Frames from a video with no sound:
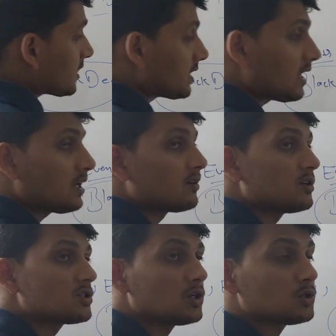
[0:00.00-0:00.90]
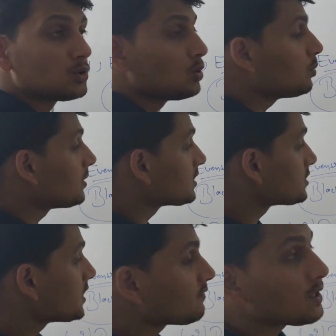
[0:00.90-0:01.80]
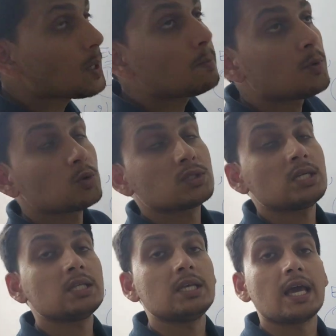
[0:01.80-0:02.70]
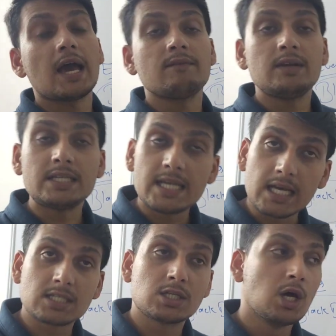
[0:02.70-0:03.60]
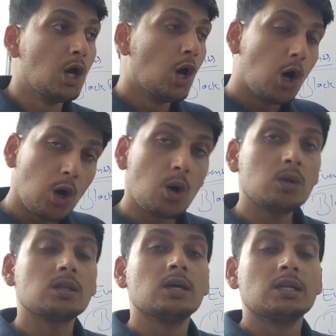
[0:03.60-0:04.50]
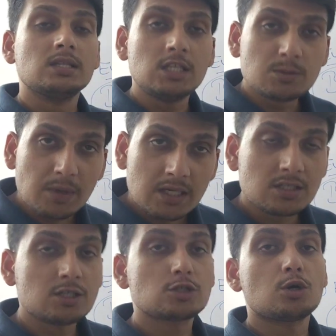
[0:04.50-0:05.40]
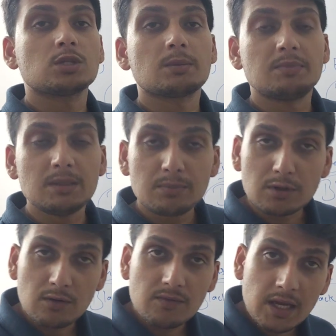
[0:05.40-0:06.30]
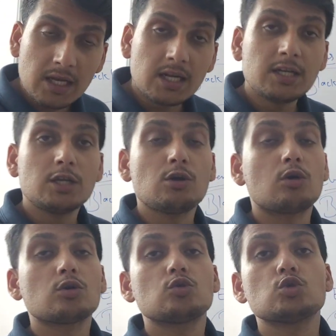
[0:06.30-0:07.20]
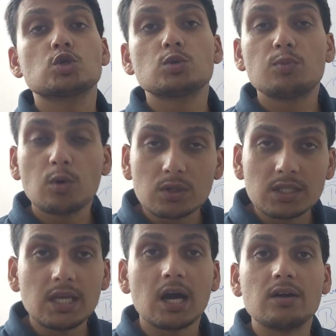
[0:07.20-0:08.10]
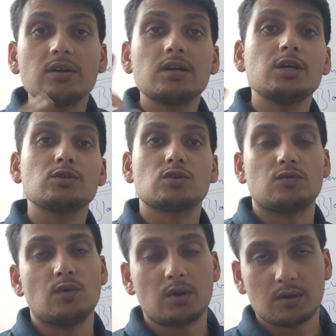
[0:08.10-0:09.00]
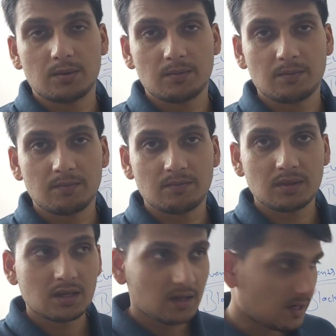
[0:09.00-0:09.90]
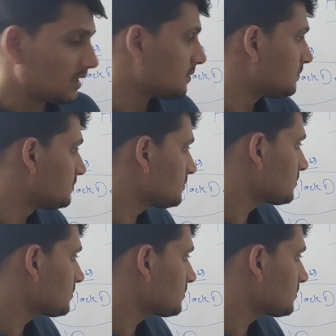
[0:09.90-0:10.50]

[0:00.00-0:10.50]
the King Richard II, because they were imposing the heavy tax on these peasants, on the people of England, in order to support the 100 Years of War, right?